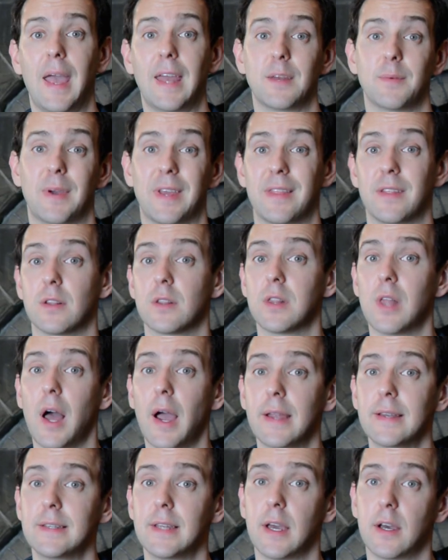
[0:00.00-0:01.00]
Anyway, the
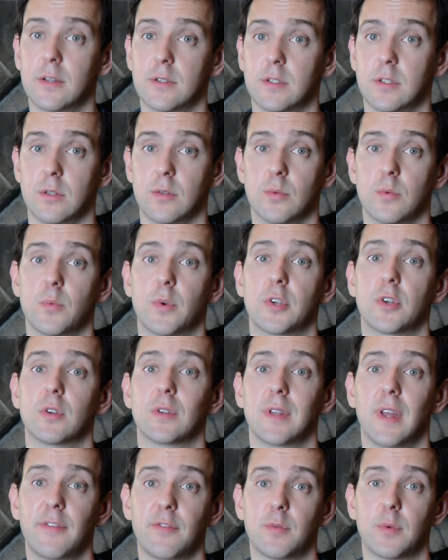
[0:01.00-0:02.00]
line tells you what you're
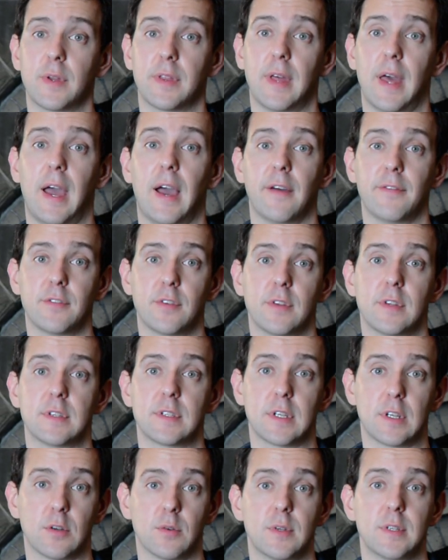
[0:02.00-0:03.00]
left with after
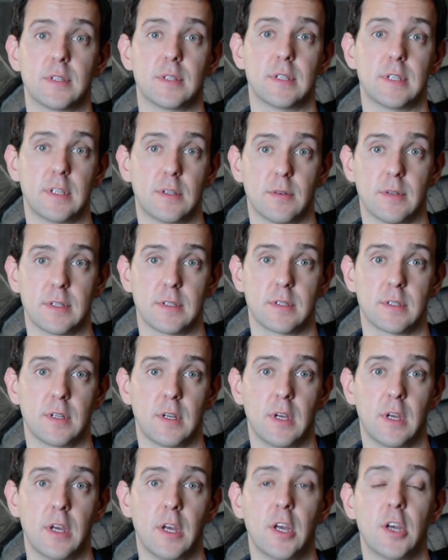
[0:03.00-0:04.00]
this increase and decrease.
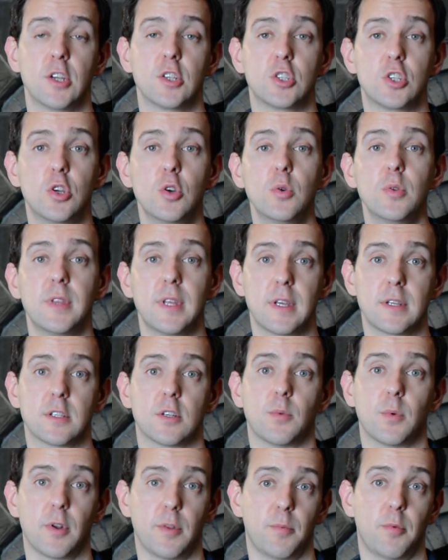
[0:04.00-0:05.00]
Two things
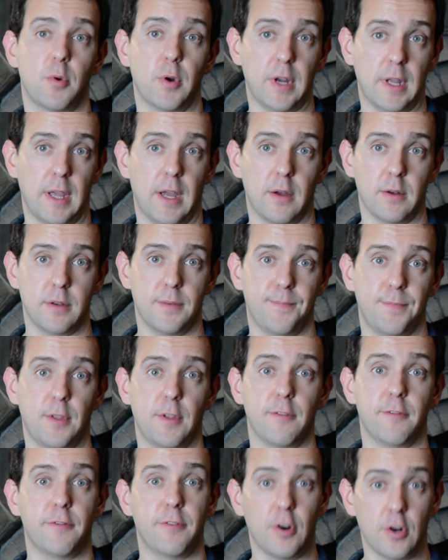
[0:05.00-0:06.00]
are worth pointing out.
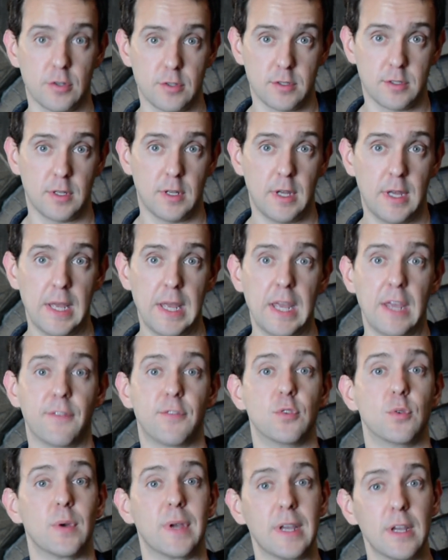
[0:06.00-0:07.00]
First,
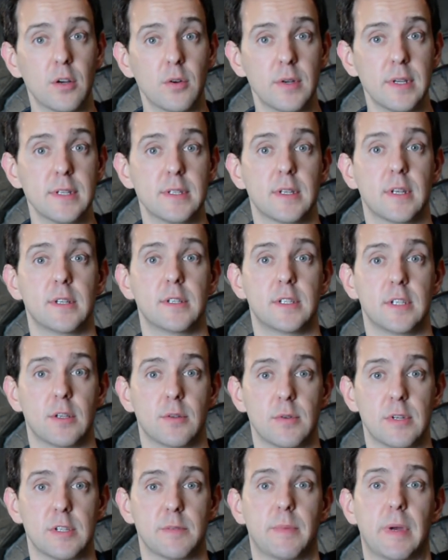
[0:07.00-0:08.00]
if you increase and
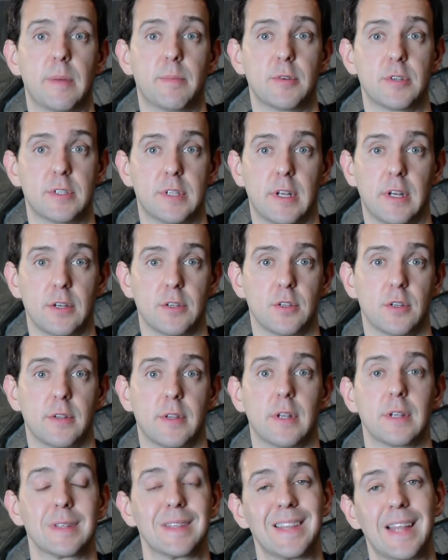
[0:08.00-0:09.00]
decrease by a percentage
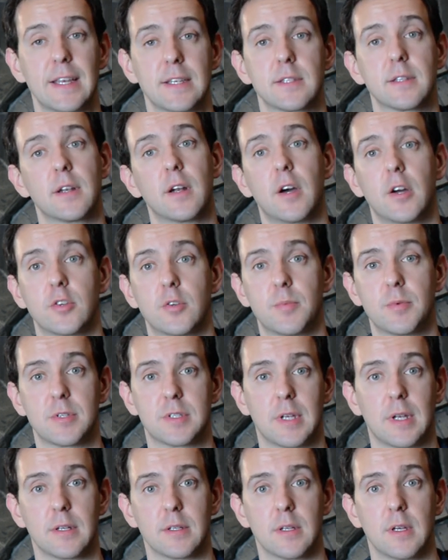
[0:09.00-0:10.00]
that is less than
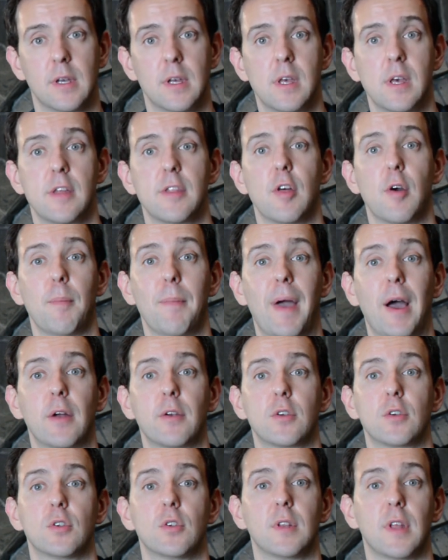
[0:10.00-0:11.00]
100%, the
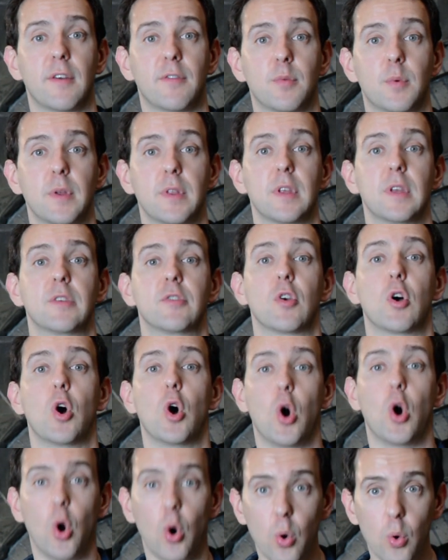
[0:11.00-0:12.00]
amount you're left with is
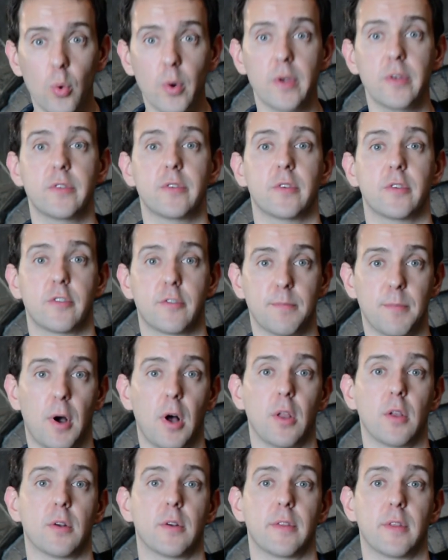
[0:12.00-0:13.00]
always
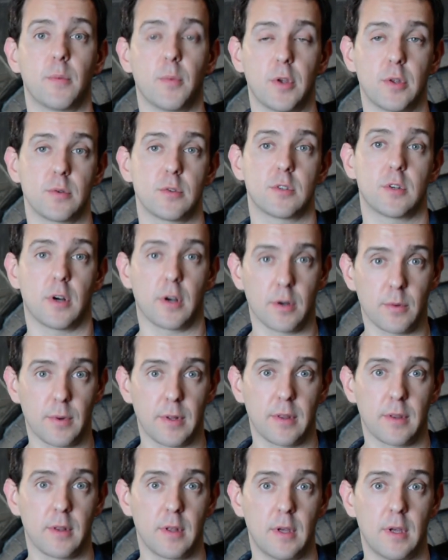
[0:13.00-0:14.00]
smaller than what you started
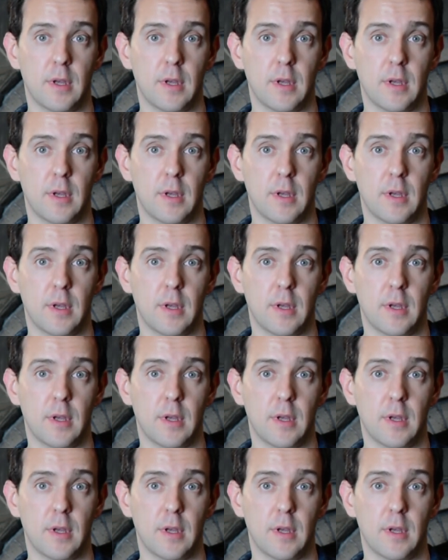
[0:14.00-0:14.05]
with.